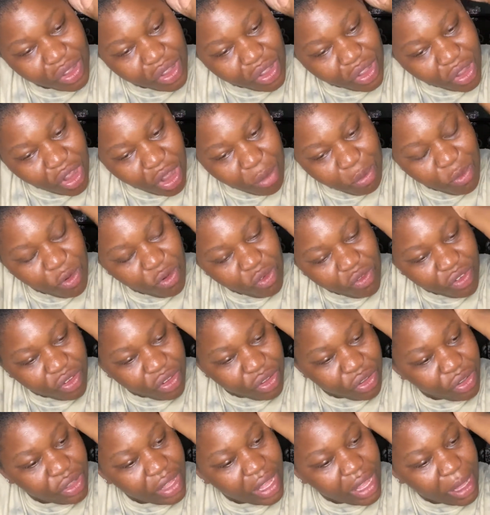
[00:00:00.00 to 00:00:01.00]
Come
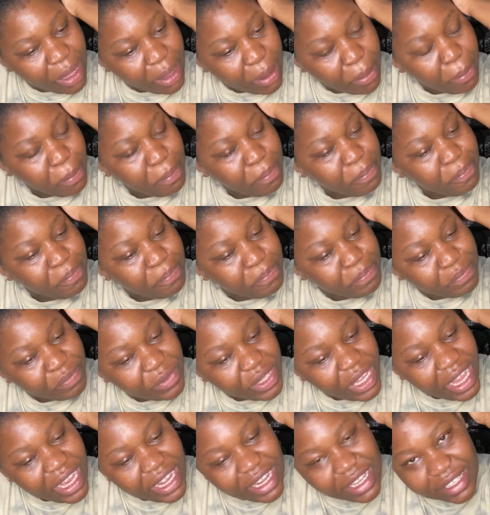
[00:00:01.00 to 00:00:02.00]
over
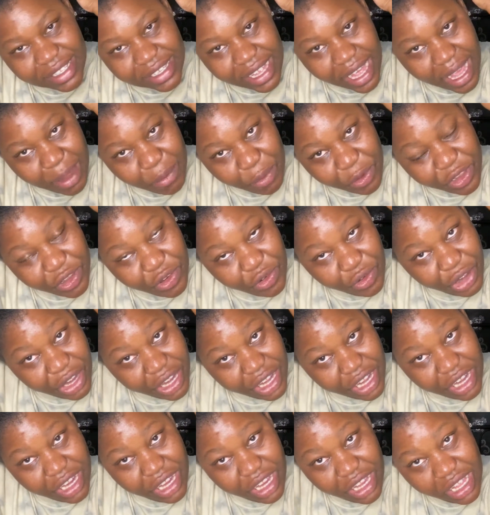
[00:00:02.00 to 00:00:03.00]
anytime when you're
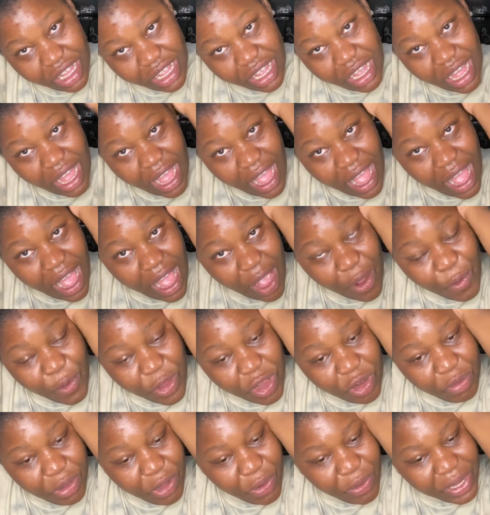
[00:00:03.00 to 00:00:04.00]
ready. We'll
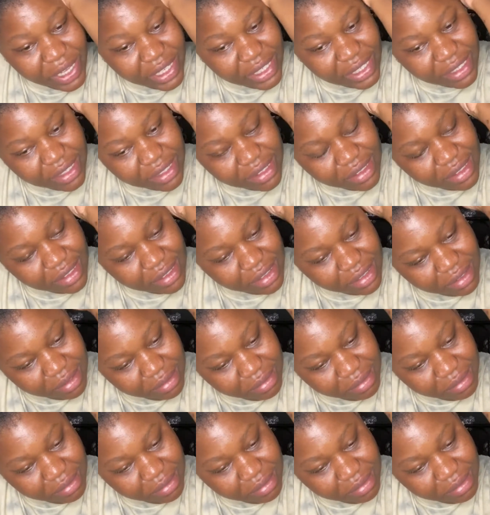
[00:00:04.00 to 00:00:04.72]
be waiting.